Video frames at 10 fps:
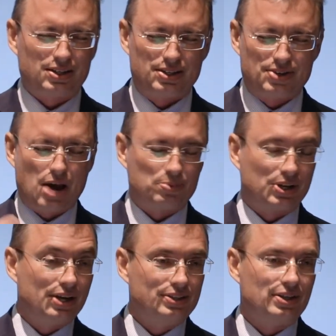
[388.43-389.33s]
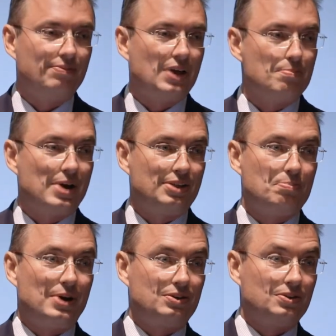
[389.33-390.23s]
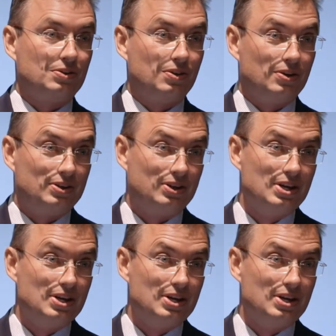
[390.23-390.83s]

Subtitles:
its application of that mathematical law